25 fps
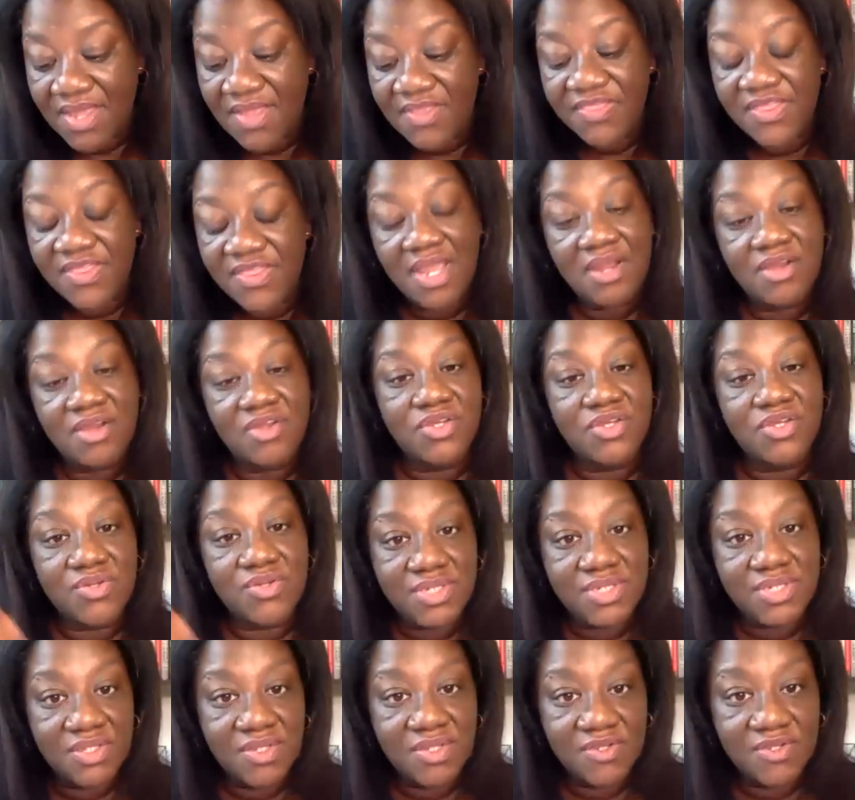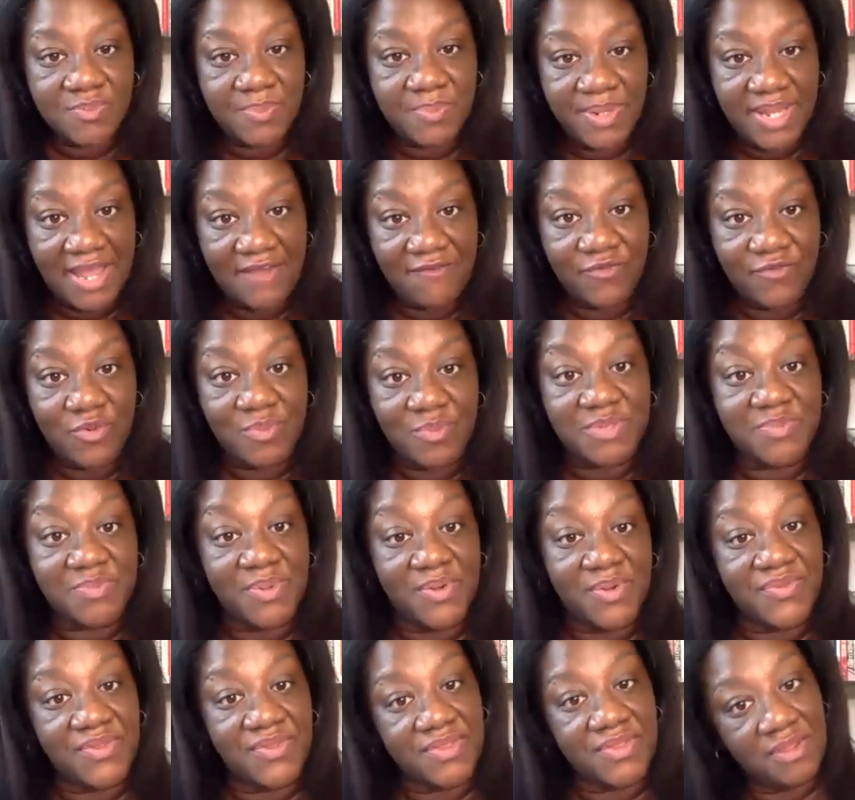they are using those platforms
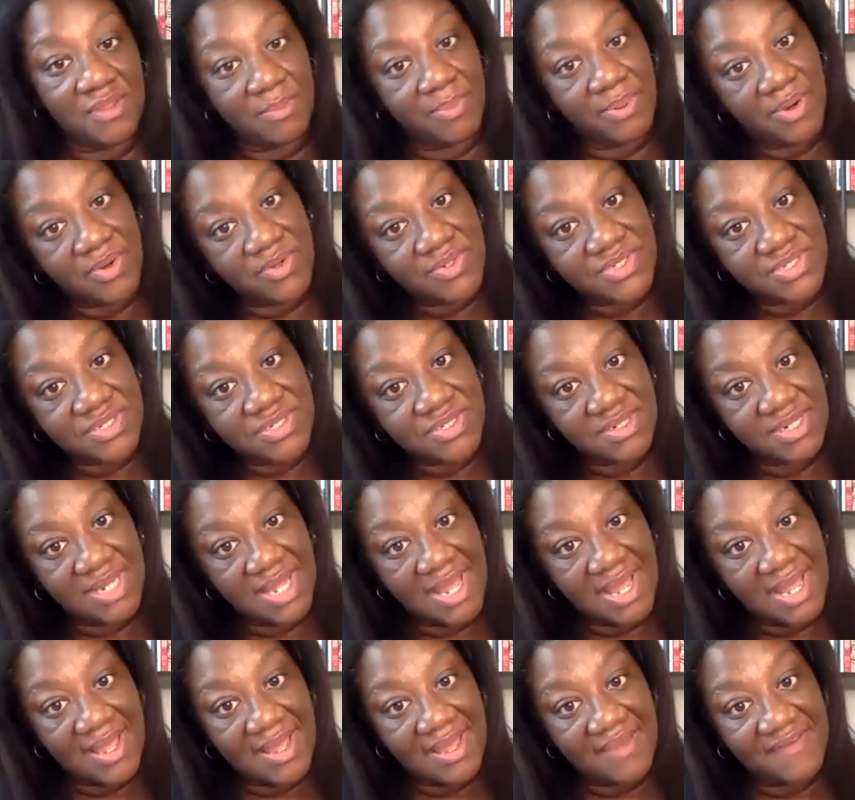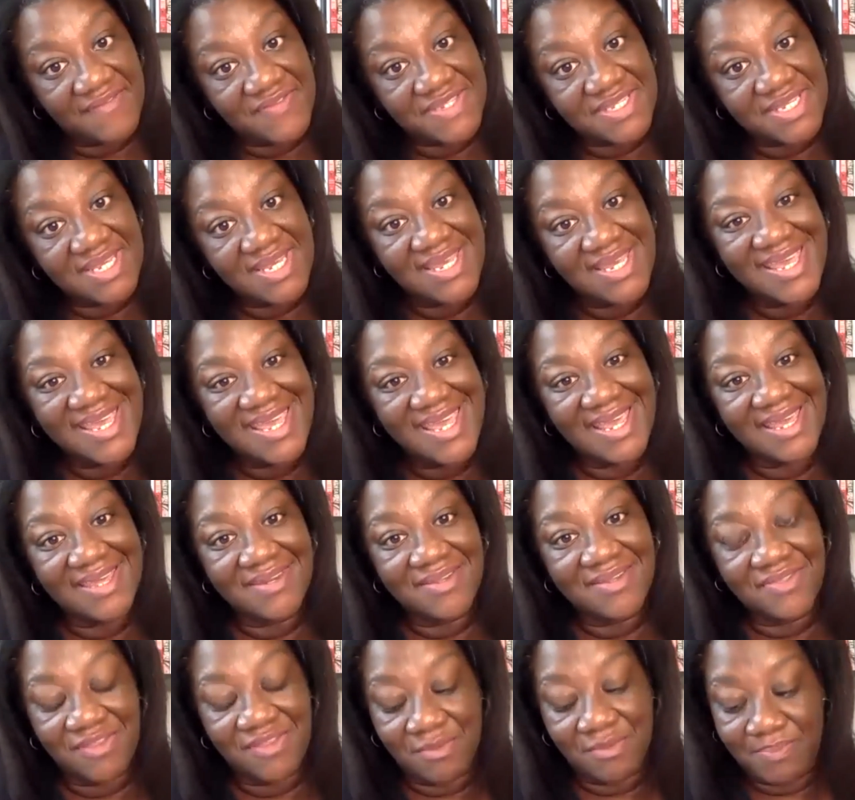both in their personal lives and
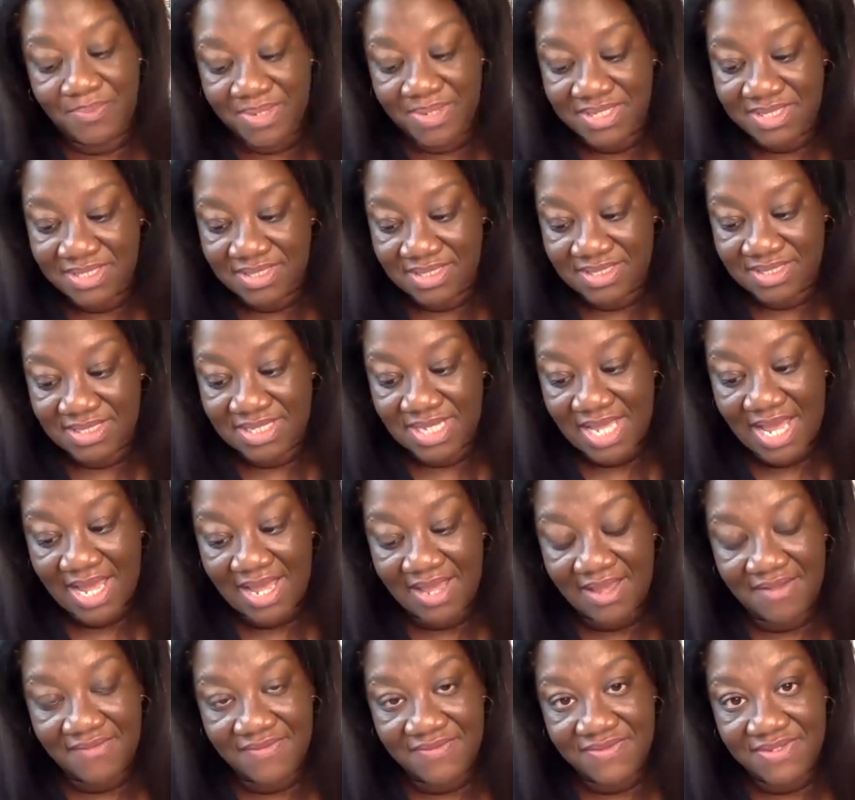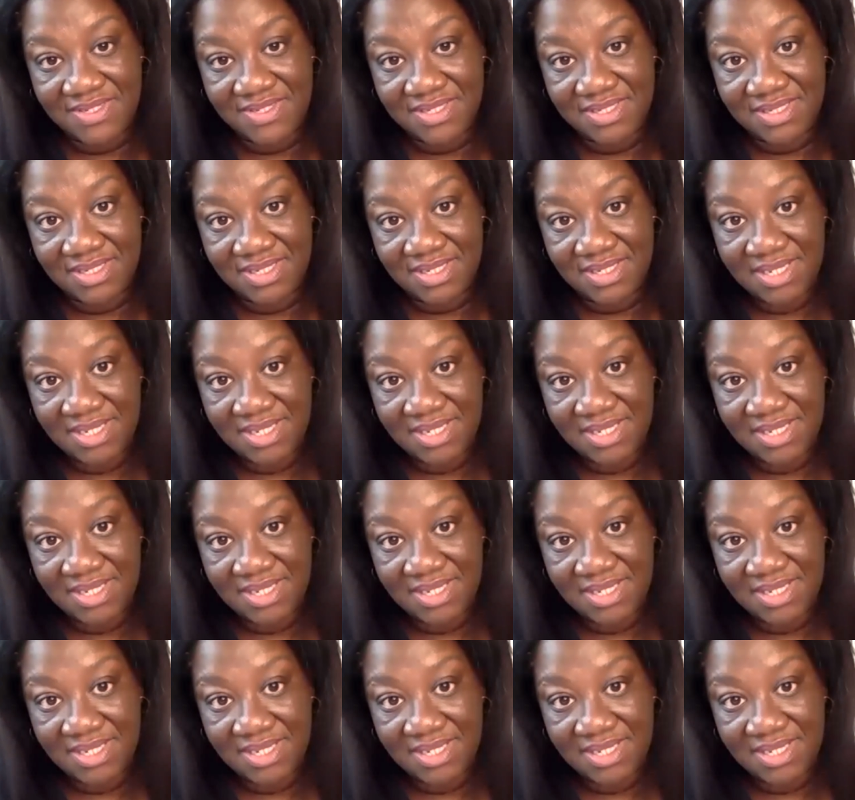in their business lives.